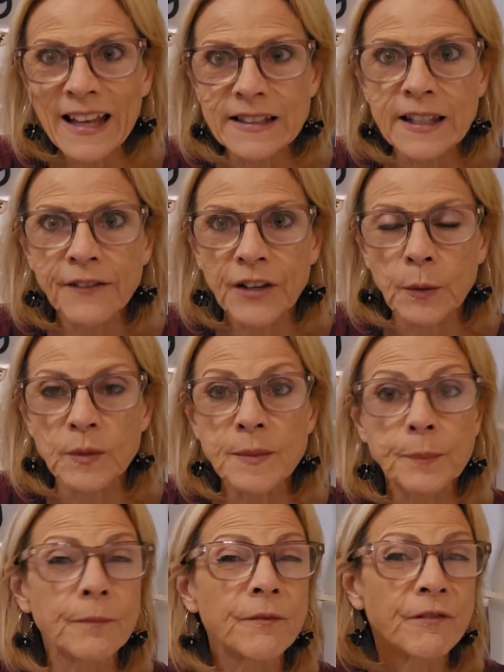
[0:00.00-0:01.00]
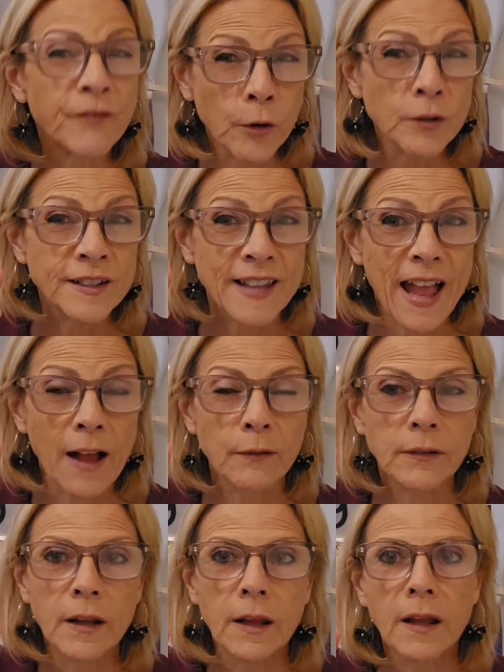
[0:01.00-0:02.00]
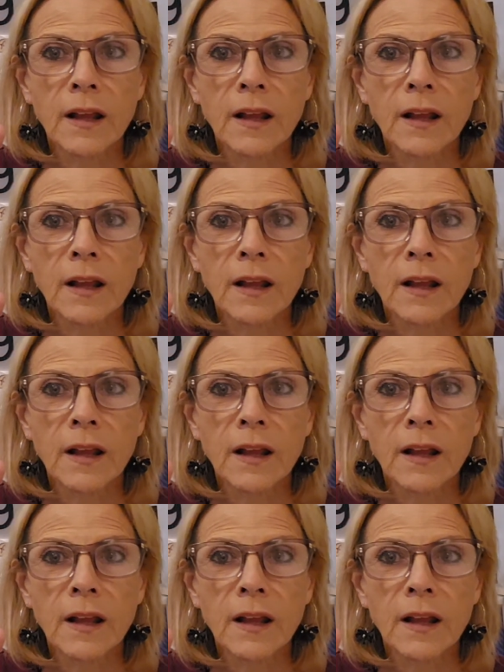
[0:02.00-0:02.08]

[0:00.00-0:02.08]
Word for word: activity was first sound.